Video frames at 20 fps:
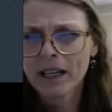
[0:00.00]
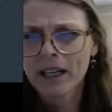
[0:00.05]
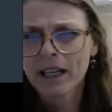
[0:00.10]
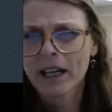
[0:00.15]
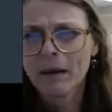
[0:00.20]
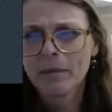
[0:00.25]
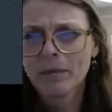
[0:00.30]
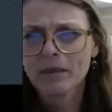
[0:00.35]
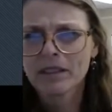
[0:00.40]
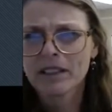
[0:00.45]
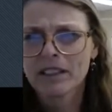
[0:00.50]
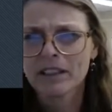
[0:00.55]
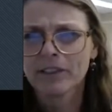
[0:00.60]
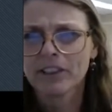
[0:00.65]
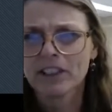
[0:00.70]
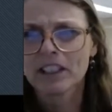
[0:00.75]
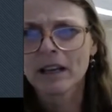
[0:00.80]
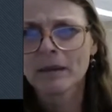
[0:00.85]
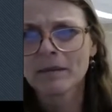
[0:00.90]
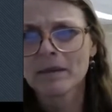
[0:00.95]
a couple
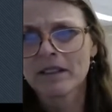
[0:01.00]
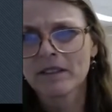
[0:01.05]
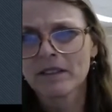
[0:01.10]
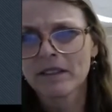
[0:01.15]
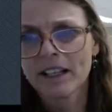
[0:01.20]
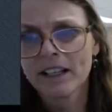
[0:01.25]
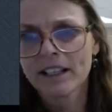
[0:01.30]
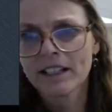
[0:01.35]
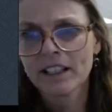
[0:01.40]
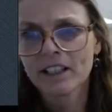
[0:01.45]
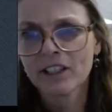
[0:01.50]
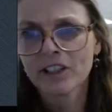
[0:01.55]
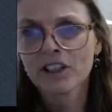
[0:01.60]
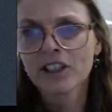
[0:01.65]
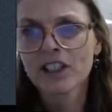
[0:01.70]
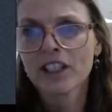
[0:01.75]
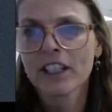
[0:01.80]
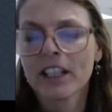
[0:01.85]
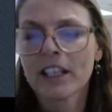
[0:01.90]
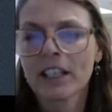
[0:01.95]
different types of glands in your
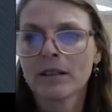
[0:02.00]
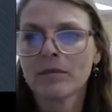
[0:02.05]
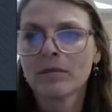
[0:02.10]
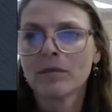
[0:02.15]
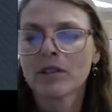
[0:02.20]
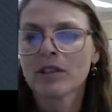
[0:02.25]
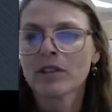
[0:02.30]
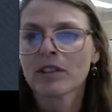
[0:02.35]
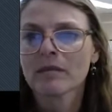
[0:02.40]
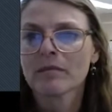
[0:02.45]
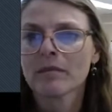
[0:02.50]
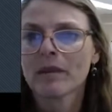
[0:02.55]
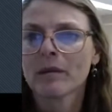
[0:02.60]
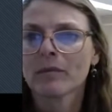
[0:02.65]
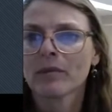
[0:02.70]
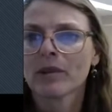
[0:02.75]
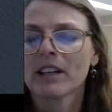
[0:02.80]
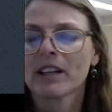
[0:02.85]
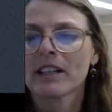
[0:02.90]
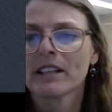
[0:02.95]
skin and mucous
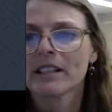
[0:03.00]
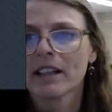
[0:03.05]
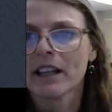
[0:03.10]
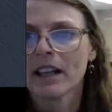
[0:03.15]
membranes